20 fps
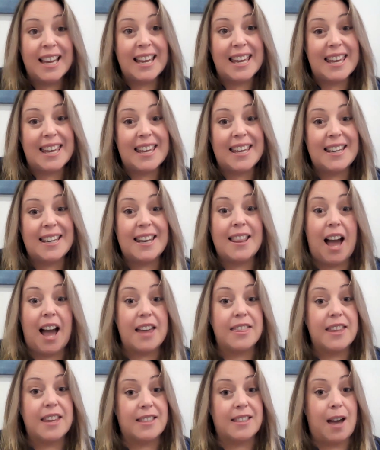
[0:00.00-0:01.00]
And I
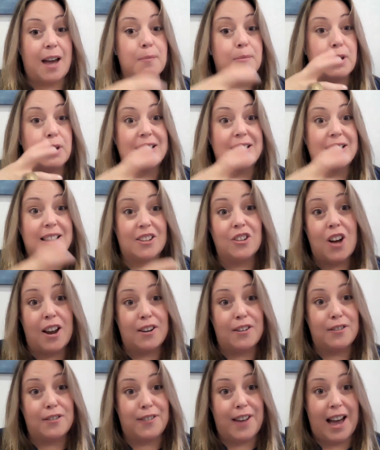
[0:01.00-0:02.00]
think that brings a lot
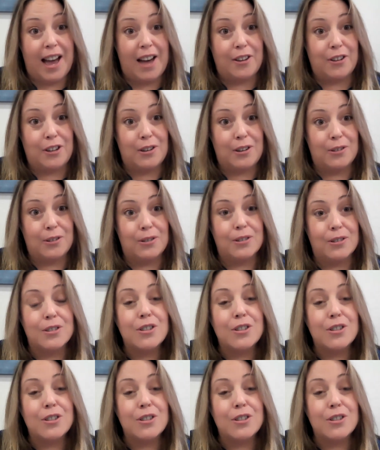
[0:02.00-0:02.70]
of value